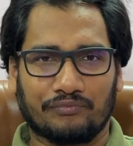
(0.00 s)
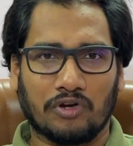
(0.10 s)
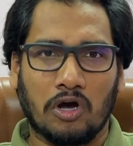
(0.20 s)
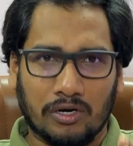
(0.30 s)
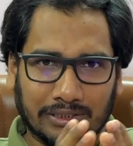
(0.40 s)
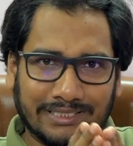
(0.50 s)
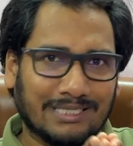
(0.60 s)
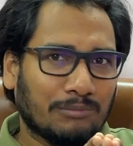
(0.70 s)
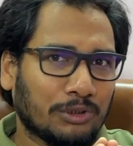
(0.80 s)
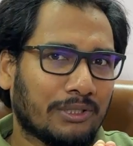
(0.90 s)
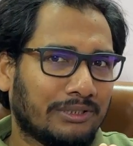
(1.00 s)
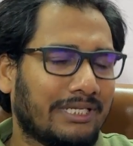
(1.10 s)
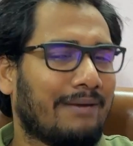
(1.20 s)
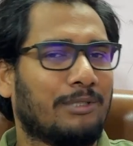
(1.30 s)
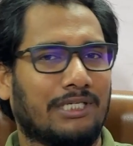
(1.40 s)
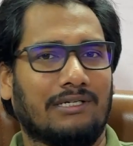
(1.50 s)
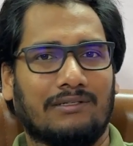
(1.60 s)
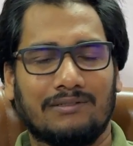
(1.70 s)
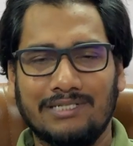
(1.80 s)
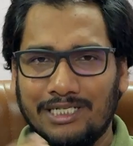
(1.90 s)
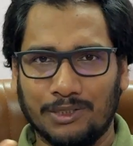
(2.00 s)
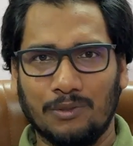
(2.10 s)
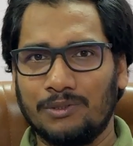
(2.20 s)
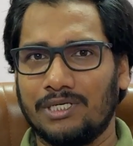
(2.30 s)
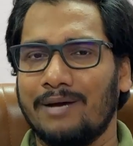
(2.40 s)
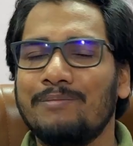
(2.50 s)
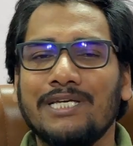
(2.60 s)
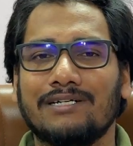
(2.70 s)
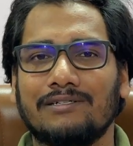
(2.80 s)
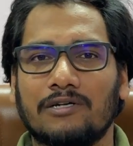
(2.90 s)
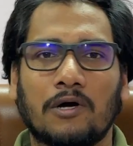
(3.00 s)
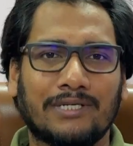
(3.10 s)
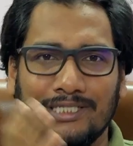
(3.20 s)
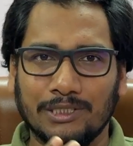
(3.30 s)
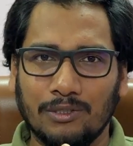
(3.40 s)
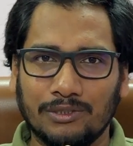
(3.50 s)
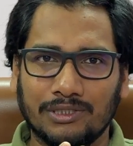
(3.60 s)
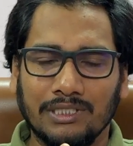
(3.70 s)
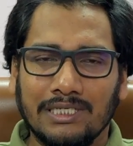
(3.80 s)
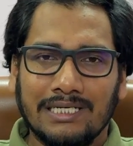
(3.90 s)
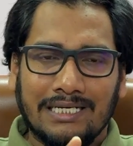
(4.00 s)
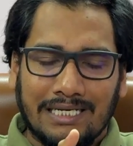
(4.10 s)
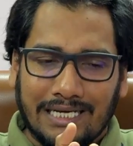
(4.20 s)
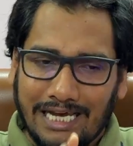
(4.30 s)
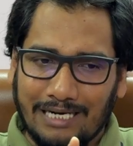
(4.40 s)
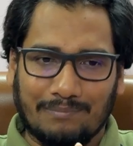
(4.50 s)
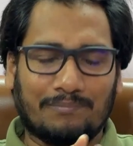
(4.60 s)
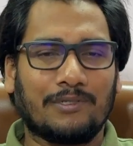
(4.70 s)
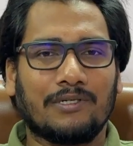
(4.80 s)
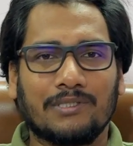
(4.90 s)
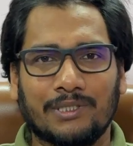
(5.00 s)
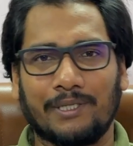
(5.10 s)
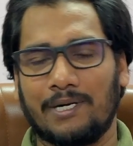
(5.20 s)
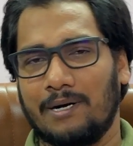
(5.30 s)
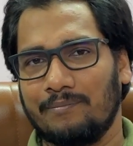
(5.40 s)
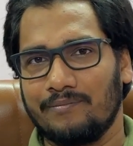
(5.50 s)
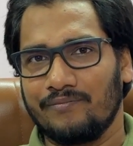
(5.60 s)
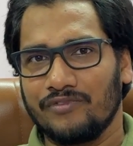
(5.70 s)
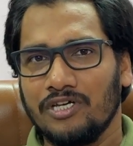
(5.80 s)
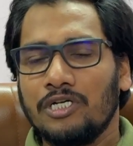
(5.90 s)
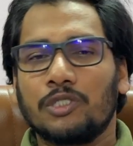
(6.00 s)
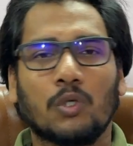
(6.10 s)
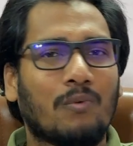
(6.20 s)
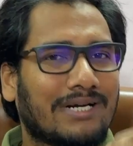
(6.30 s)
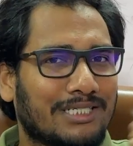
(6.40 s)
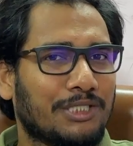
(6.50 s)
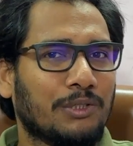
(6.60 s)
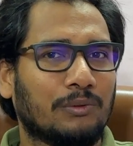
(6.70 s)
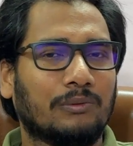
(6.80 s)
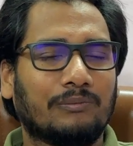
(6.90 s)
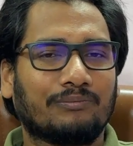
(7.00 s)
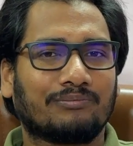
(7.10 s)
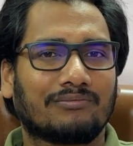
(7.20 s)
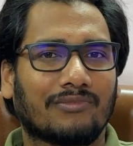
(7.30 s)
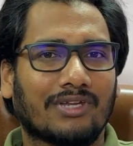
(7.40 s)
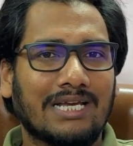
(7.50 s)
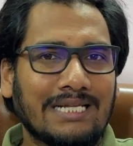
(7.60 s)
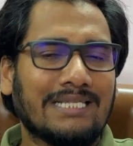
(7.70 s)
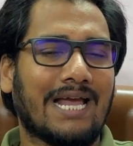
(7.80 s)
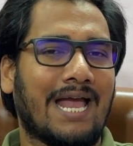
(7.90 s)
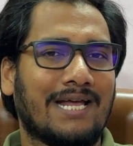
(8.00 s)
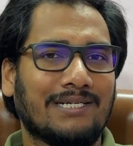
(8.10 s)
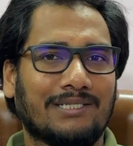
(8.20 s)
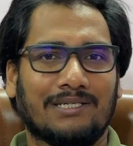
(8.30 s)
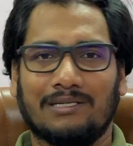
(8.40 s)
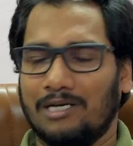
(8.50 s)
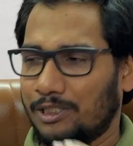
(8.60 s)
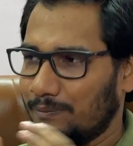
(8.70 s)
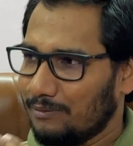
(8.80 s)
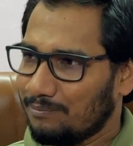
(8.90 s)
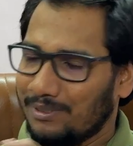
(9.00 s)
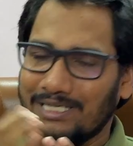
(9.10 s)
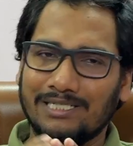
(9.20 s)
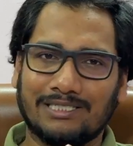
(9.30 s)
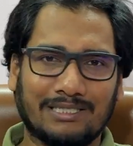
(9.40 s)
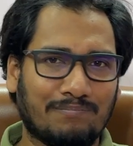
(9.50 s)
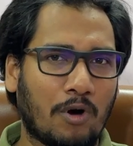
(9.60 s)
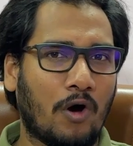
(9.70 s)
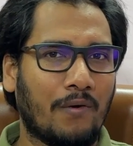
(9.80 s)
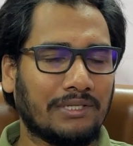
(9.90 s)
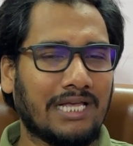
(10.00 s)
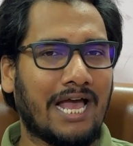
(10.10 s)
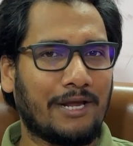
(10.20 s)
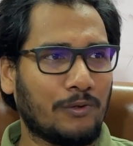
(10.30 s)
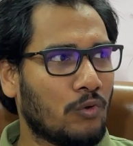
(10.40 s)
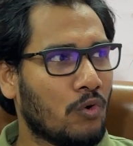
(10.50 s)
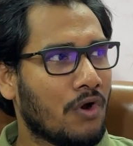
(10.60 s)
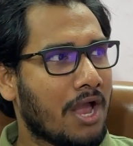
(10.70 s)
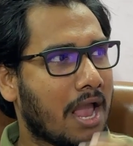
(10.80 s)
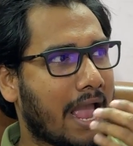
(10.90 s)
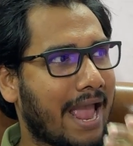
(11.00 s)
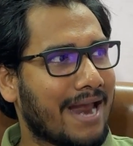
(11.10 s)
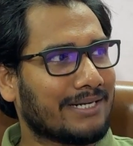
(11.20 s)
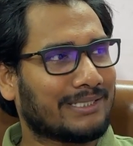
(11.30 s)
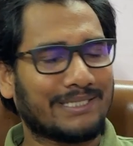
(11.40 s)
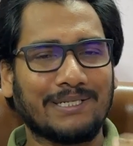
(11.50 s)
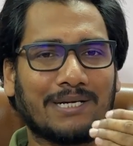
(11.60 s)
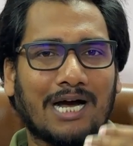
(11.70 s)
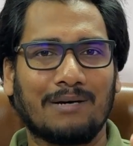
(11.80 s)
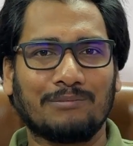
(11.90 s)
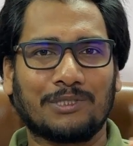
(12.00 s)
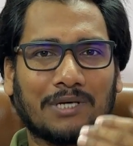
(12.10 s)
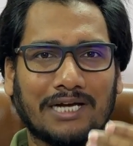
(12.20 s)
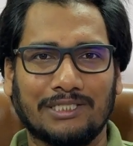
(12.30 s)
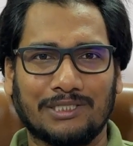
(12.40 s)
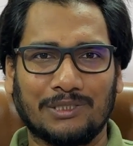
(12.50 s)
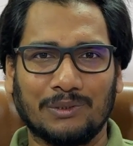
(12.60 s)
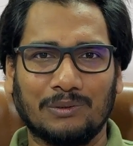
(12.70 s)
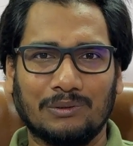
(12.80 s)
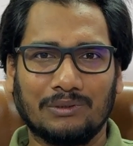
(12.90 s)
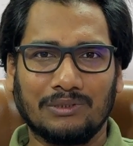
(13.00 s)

or the Samudra Devata does not appear or does not help Sri Ram. So what does he do? In the end, Lakshman brings the bow and the arrow, and Sri Ram tries to